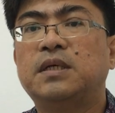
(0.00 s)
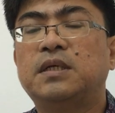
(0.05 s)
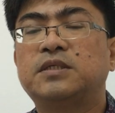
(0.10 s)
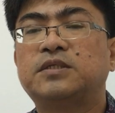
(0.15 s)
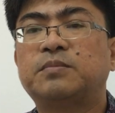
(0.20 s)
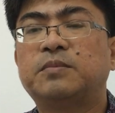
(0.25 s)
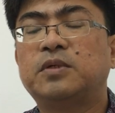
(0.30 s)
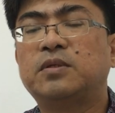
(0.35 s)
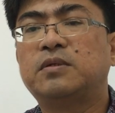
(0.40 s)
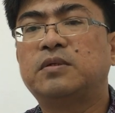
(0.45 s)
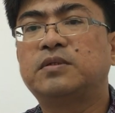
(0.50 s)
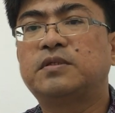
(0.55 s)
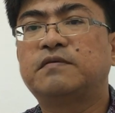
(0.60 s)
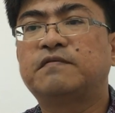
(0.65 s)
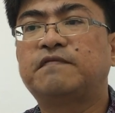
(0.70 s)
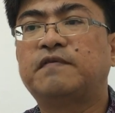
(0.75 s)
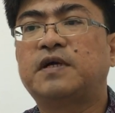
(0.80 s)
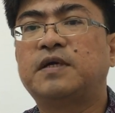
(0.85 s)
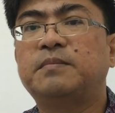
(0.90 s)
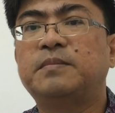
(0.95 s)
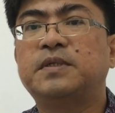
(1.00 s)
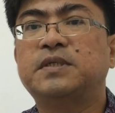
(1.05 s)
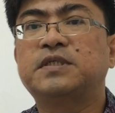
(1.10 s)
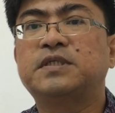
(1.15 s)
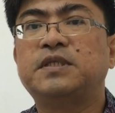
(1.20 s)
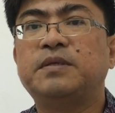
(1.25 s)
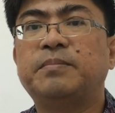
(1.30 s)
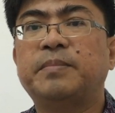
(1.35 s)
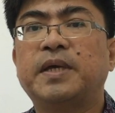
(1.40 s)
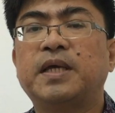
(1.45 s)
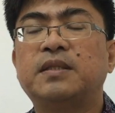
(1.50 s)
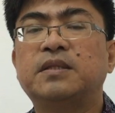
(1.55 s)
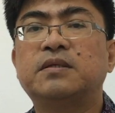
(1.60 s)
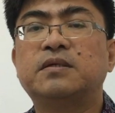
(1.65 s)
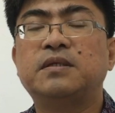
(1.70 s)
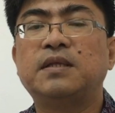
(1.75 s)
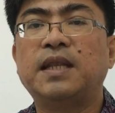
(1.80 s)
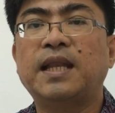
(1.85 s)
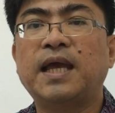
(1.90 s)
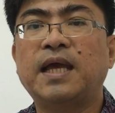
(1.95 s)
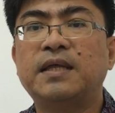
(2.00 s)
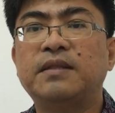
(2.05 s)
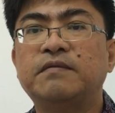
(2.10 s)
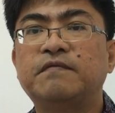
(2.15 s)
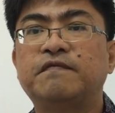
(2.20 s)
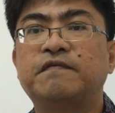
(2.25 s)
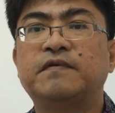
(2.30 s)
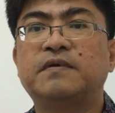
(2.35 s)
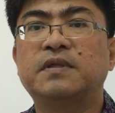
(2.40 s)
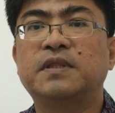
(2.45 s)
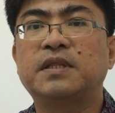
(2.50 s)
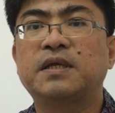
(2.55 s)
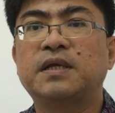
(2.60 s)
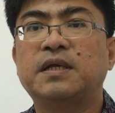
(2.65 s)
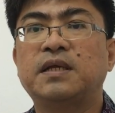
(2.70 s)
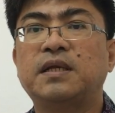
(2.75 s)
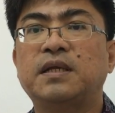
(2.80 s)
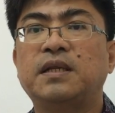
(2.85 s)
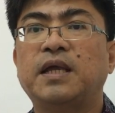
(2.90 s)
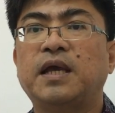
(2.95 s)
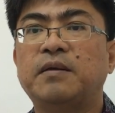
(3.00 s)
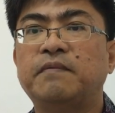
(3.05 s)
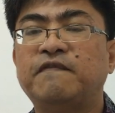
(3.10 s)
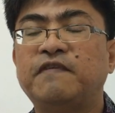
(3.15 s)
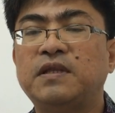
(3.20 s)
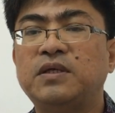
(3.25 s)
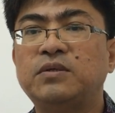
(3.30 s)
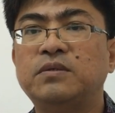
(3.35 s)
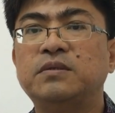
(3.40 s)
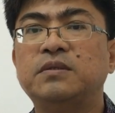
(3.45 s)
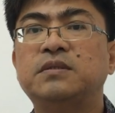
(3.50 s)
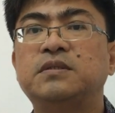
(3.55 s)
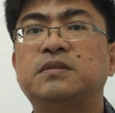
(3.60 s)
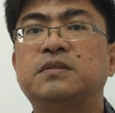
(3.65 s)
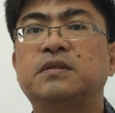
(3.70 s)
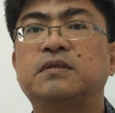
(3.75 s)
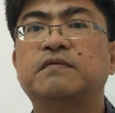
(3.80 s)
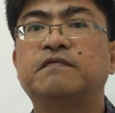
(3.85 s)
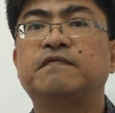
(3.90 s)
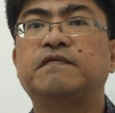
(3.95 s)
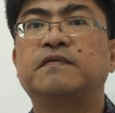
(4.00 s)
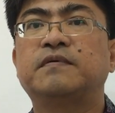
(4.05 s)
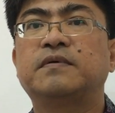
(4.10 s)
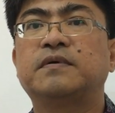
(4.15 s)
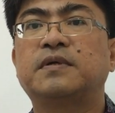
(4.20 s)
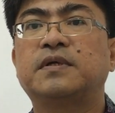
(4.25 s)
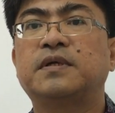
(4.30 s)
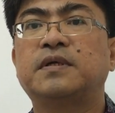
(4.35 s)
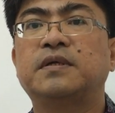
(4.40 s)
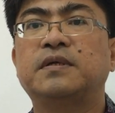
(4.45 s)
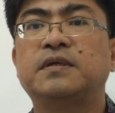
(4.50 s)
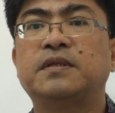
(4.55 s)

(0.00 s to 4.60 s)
smallholder farmers depend on land for their livelihood, for